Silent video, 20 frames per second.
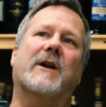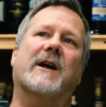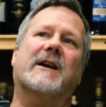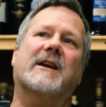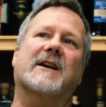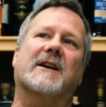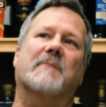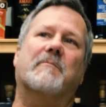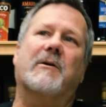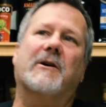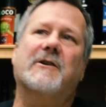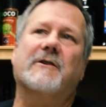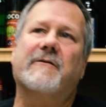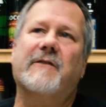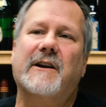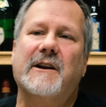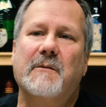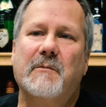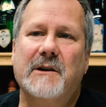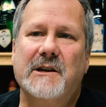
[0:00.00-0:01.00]
I can compare to if
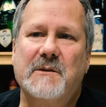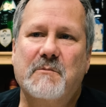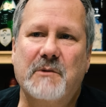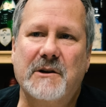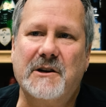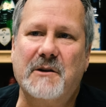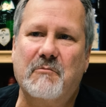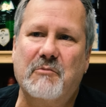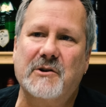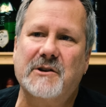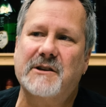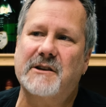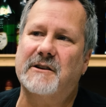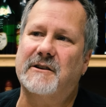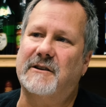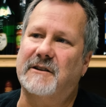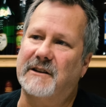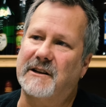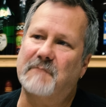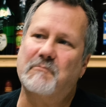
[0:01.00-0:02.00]
anybody's been to
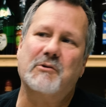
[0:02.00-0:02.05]
Brazil.